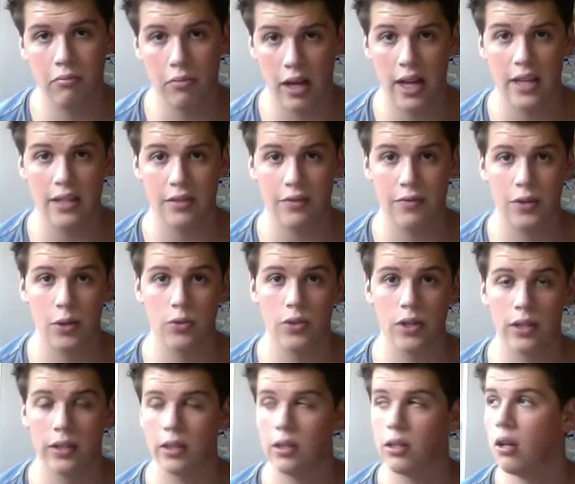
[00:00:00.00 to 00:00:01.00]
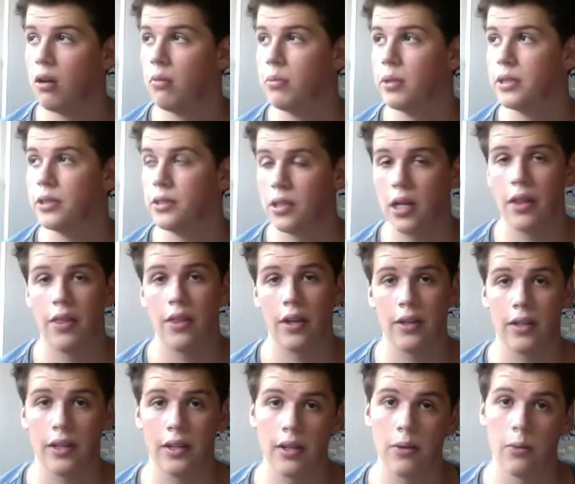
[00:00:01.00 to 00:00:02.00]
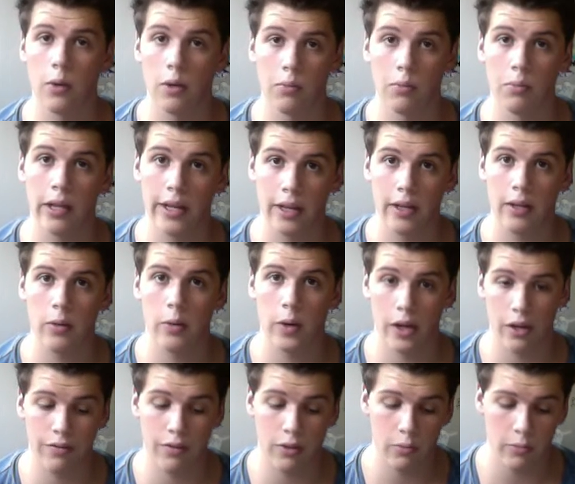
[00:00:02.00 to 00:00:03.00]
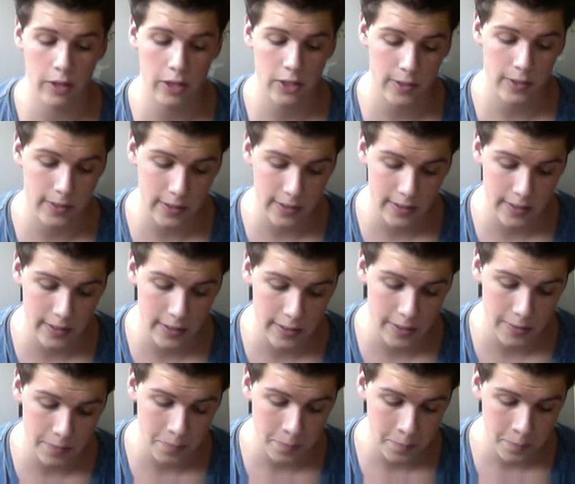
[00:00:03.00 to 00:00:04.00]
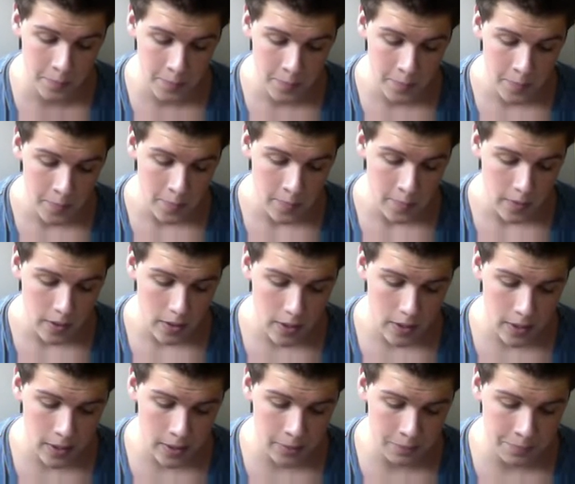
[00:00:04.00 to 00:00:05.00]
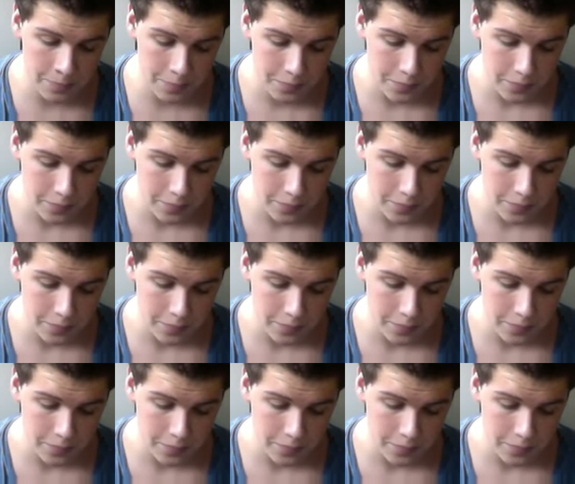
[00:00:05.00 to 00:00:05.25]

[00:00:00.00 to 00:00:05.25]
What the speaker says: has a future at the club, and I think that he will play quite a few matches this season. Then